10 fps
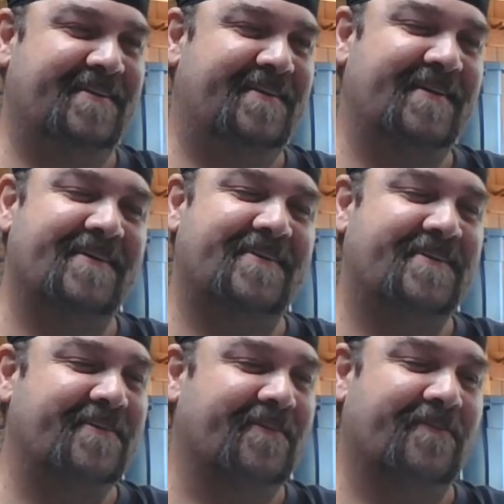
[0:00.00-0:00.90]
Just
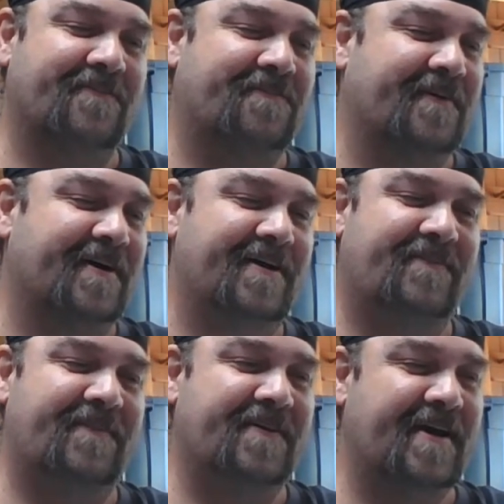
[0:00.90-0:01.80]
so fun.
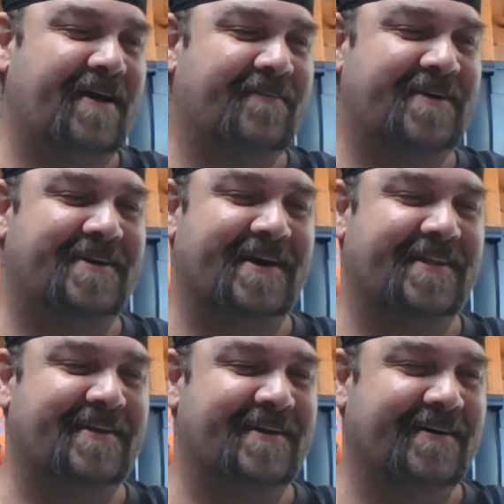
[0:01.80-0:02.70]
If you haven't
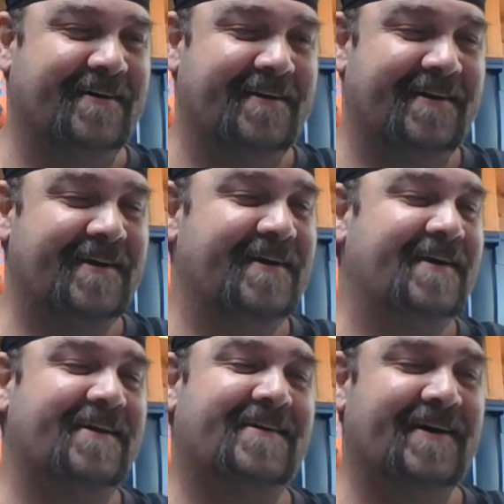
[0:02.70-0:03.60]
checked it out,
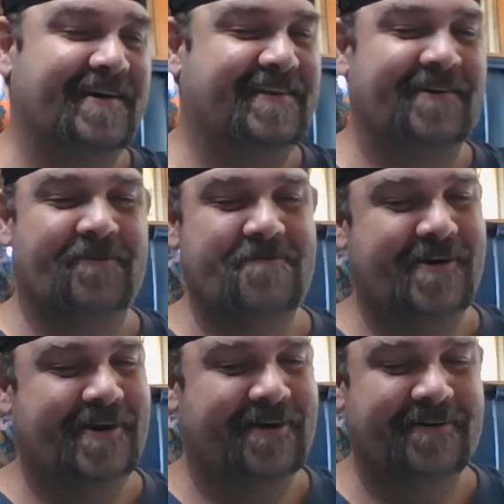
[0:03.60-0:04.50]
check some of
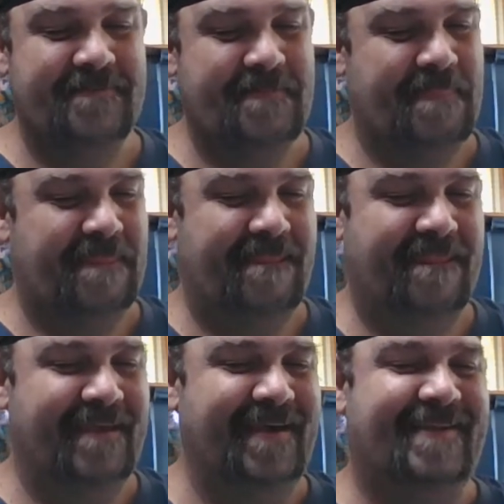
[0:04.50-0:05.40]
it out.
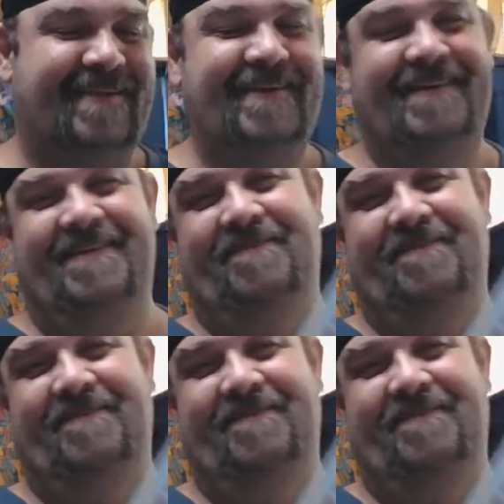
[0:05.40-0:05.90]
It's just a